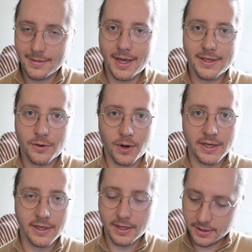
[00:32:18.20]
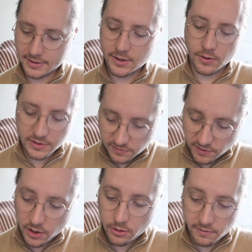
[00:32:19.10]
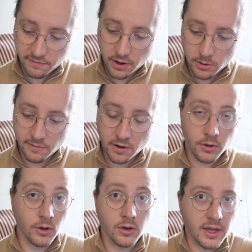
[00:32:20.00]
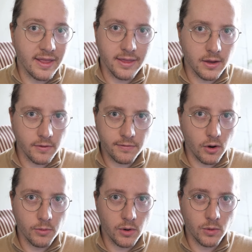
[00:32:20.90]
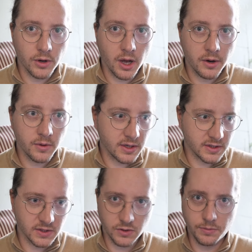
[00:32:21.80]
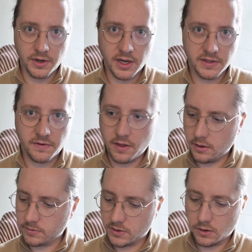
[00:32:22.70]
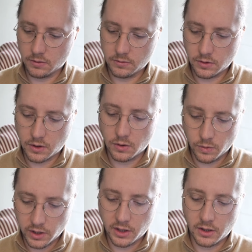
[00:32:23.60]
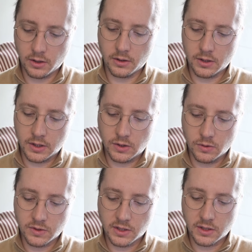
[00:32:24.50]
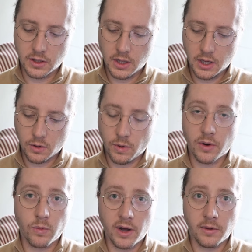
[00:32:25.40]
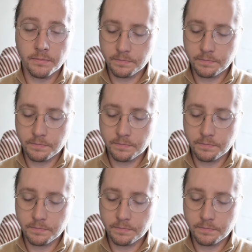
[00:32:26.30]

it's crazy. So it's very good, and Foma 100 is a super nice film, so you can really use it quite well.